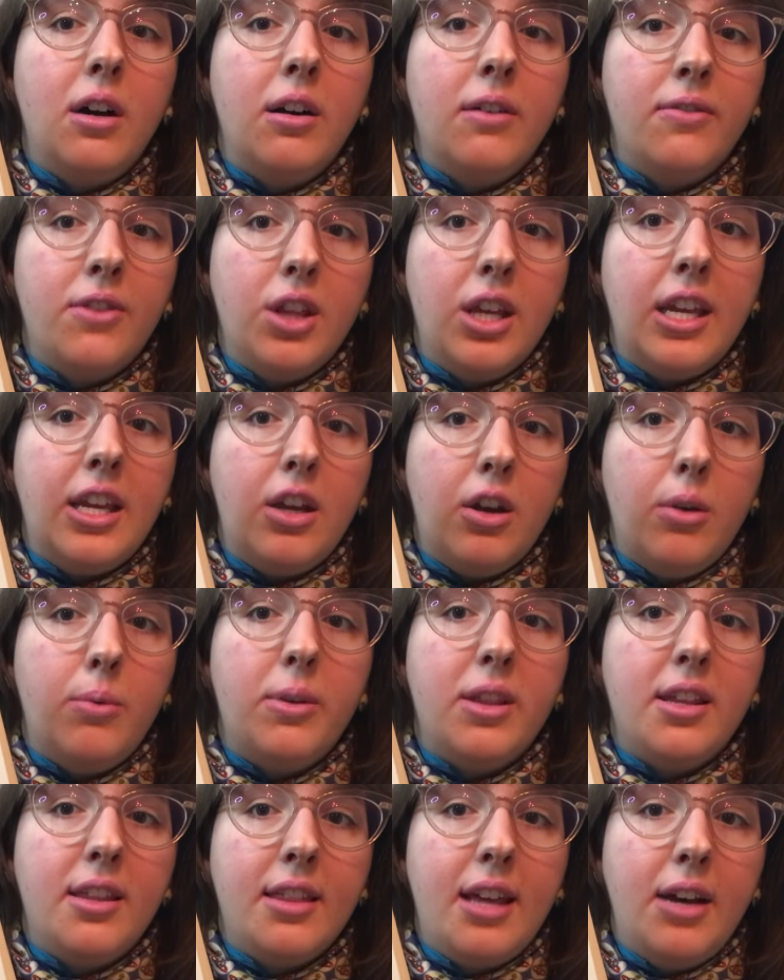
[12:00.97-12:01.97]
of The Hero
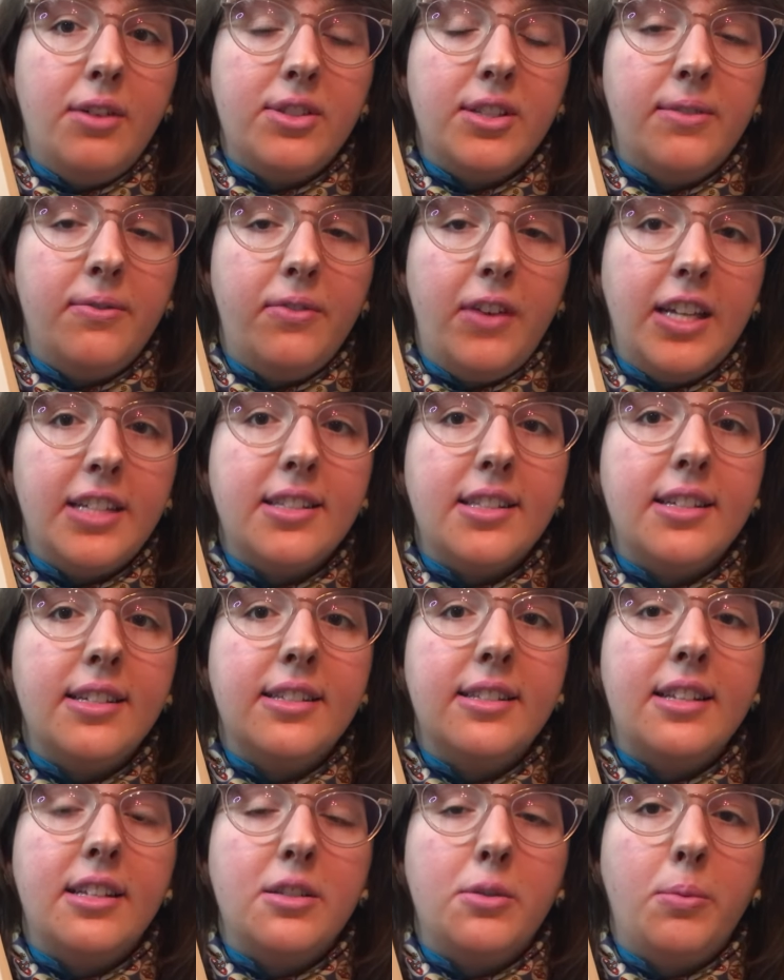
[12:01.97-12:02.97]
with a Thousand
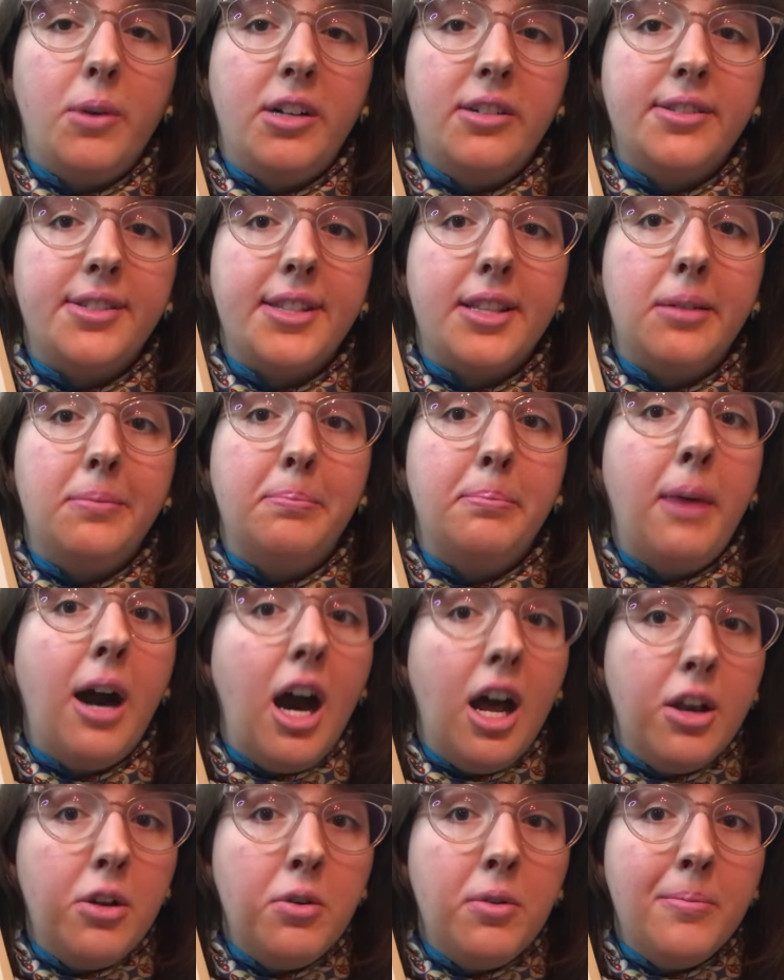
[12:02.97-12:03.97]
Faces, as well as the
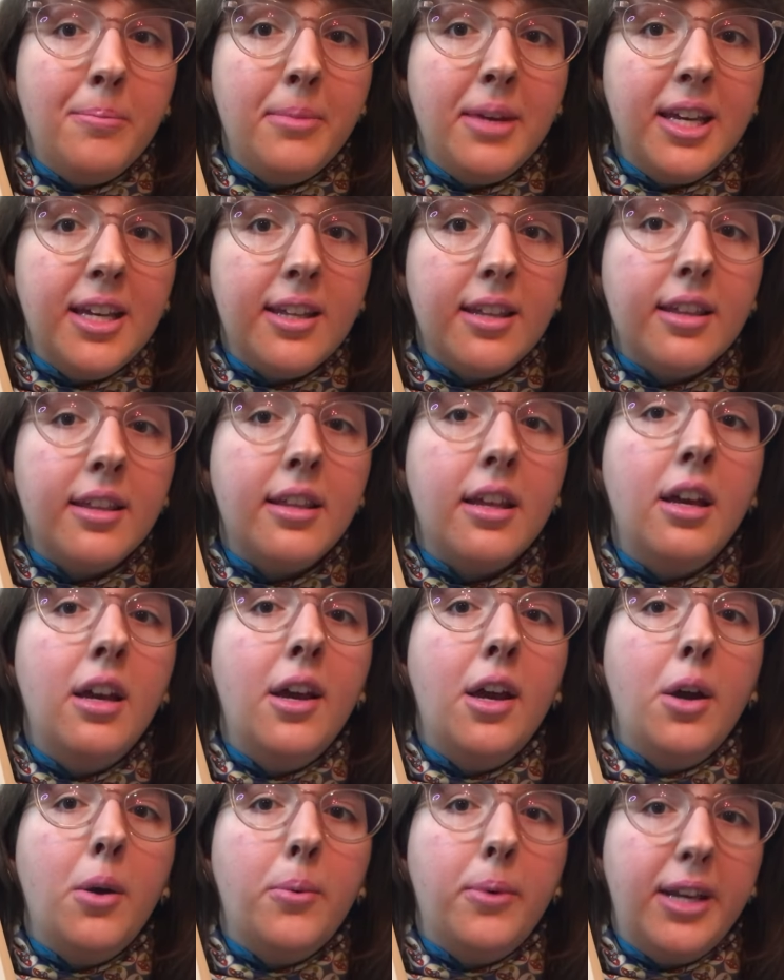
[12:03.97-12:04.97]
Monomyth
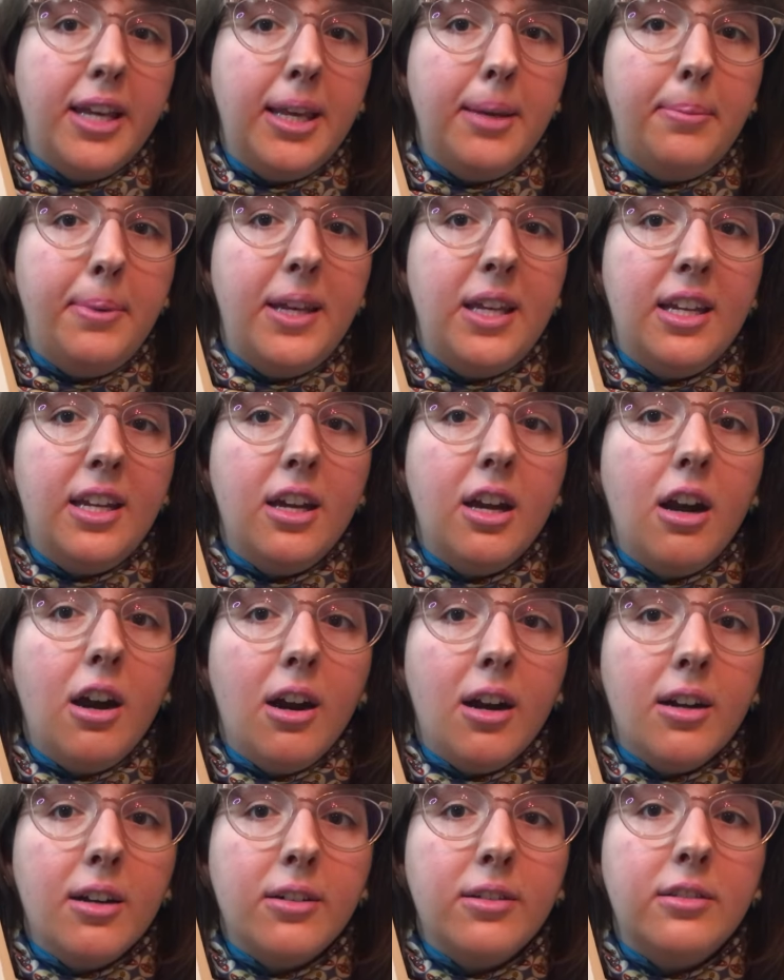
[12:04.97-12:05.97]
Wikipedia
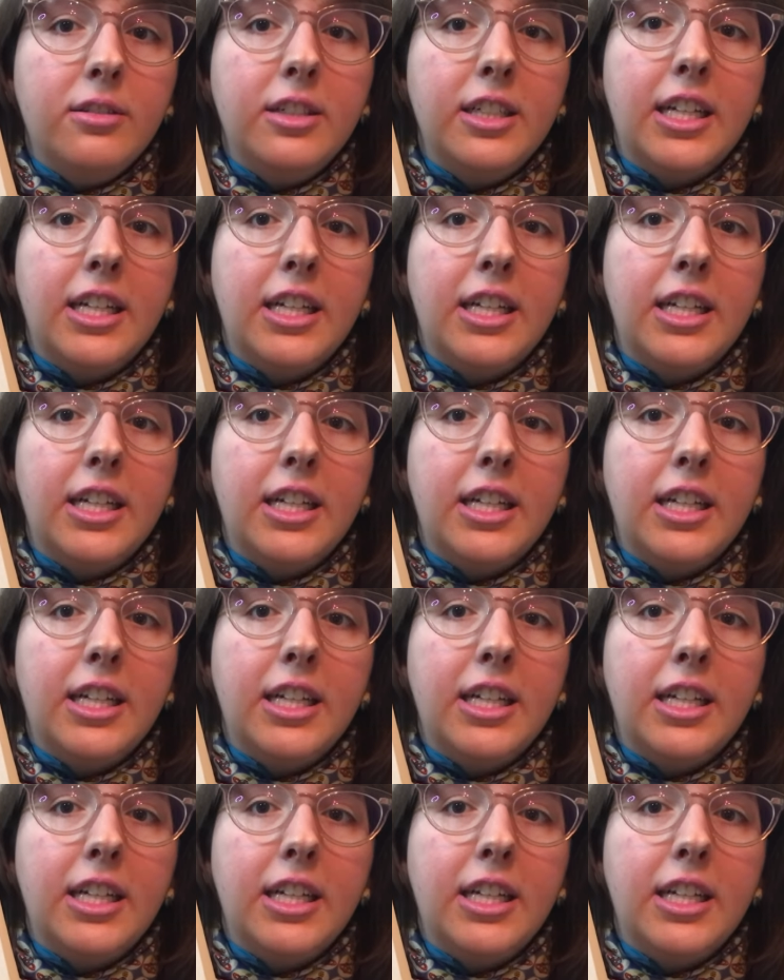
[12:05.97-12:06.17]
article.